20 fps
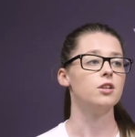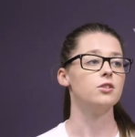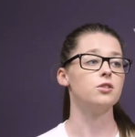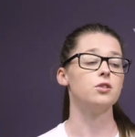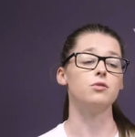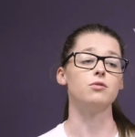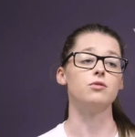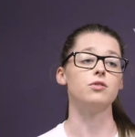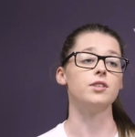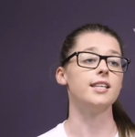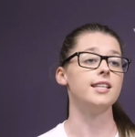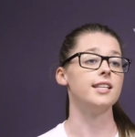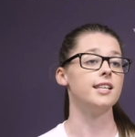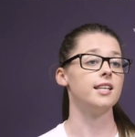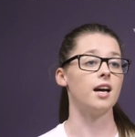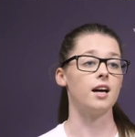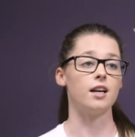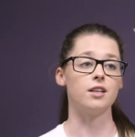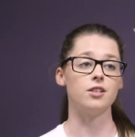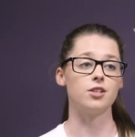Two really
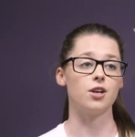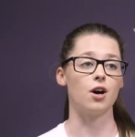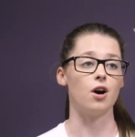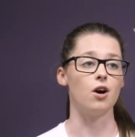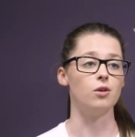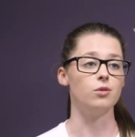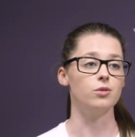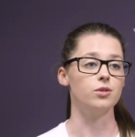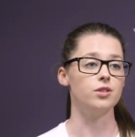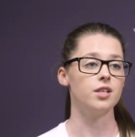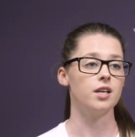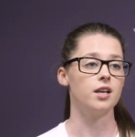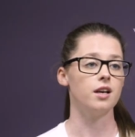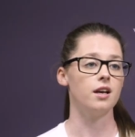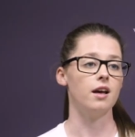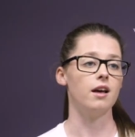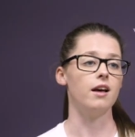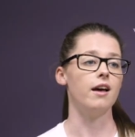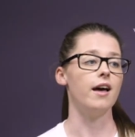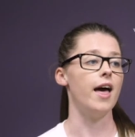nice goals.
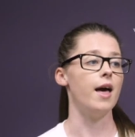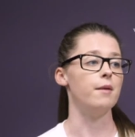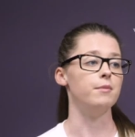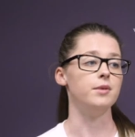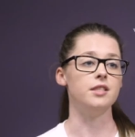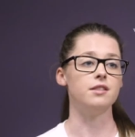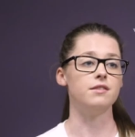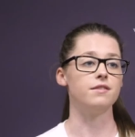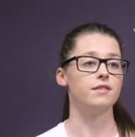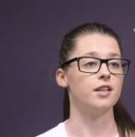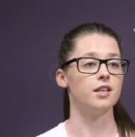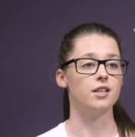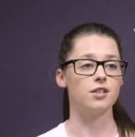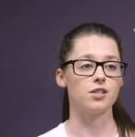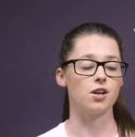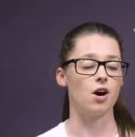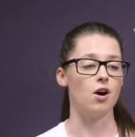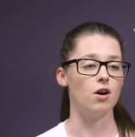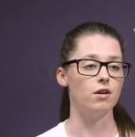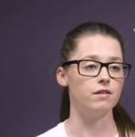Uh, Emmy's
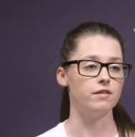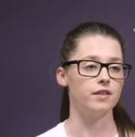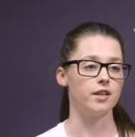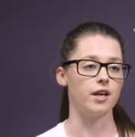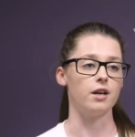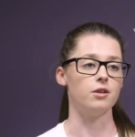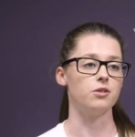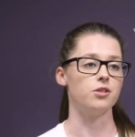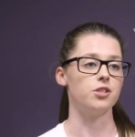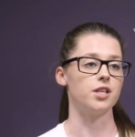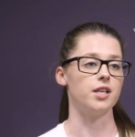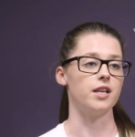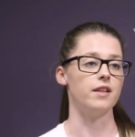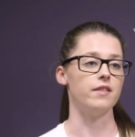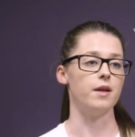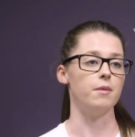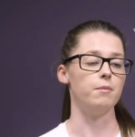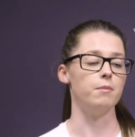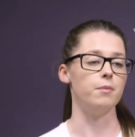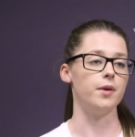first goal for Goshen,
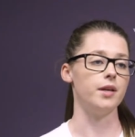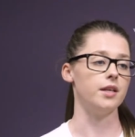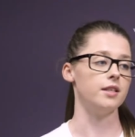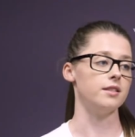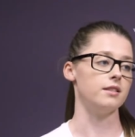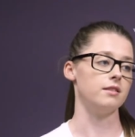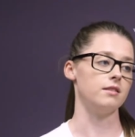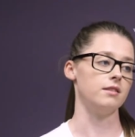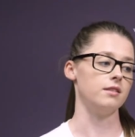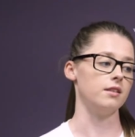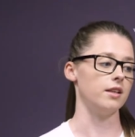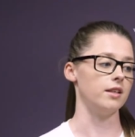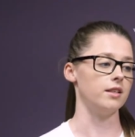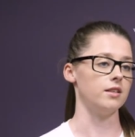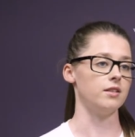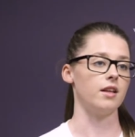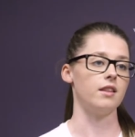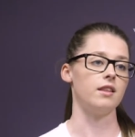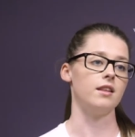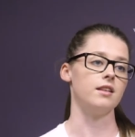and then Bia's,
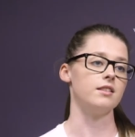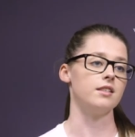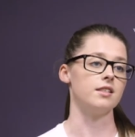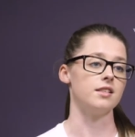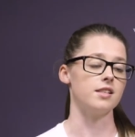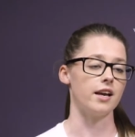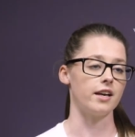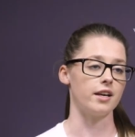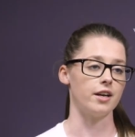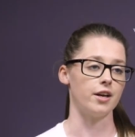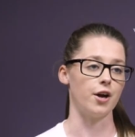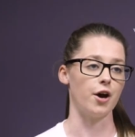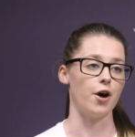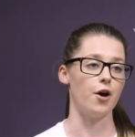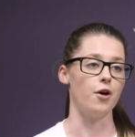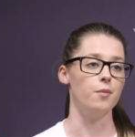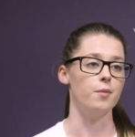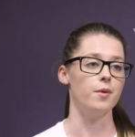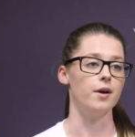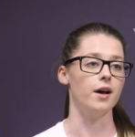like, I think that's the second
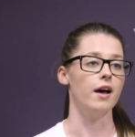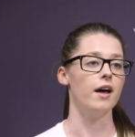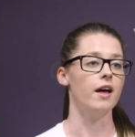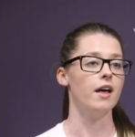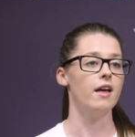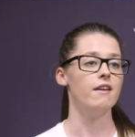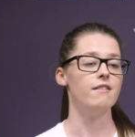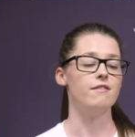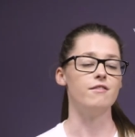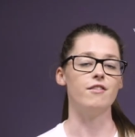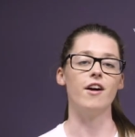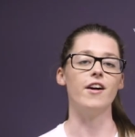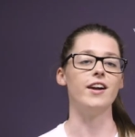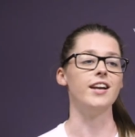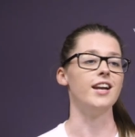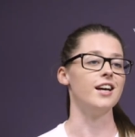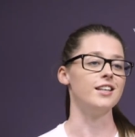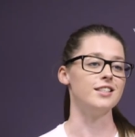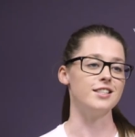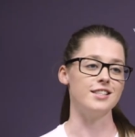goal, but very
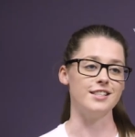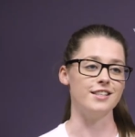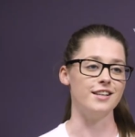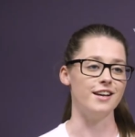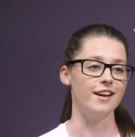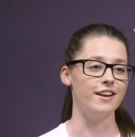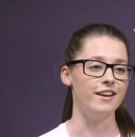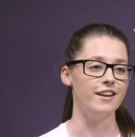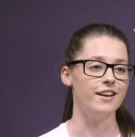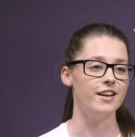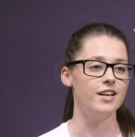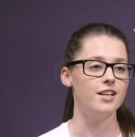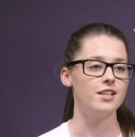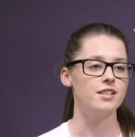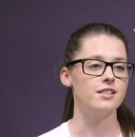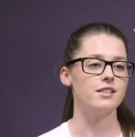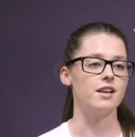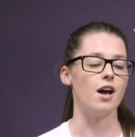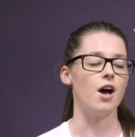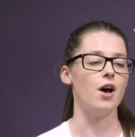nicely done.
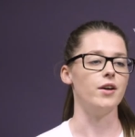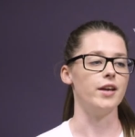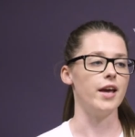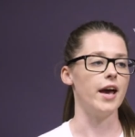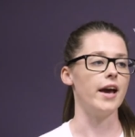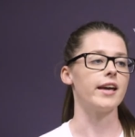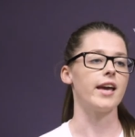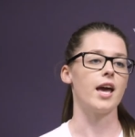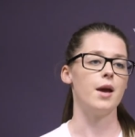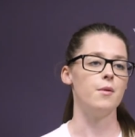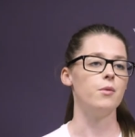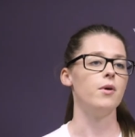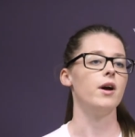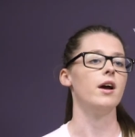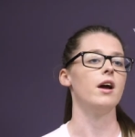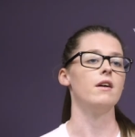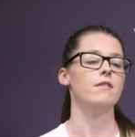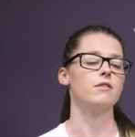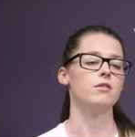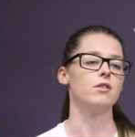So, yeah, came
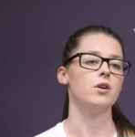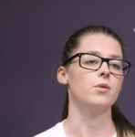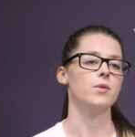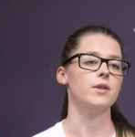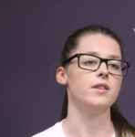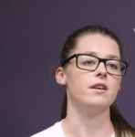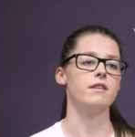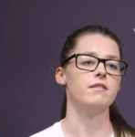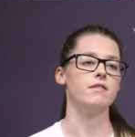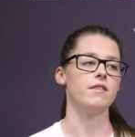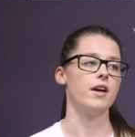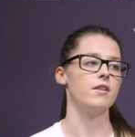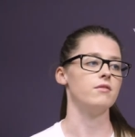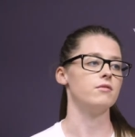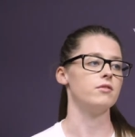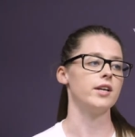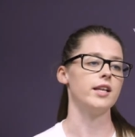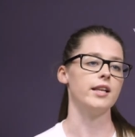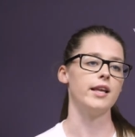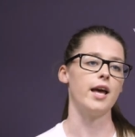away overall with the event,
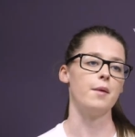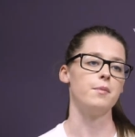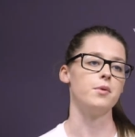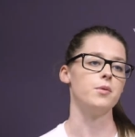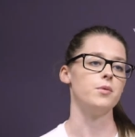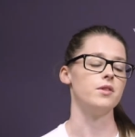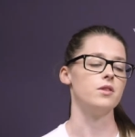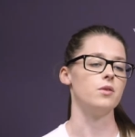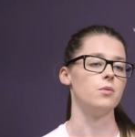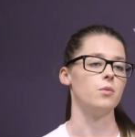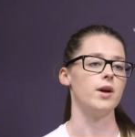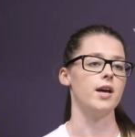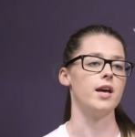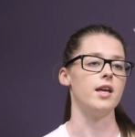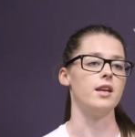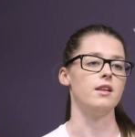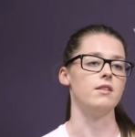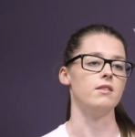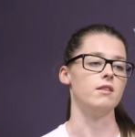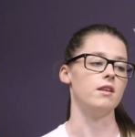really happy with the
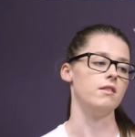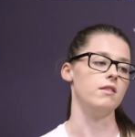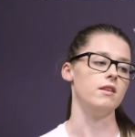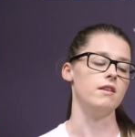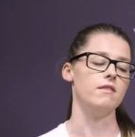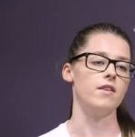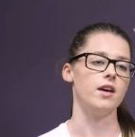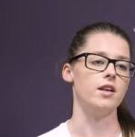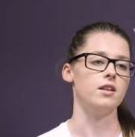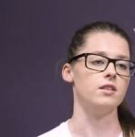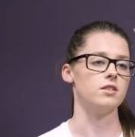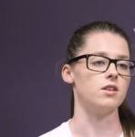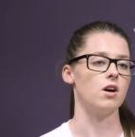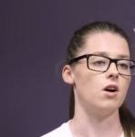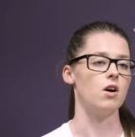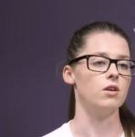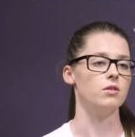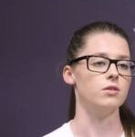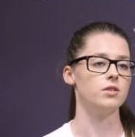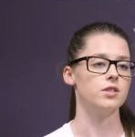win and, and the event as a
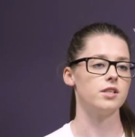whole.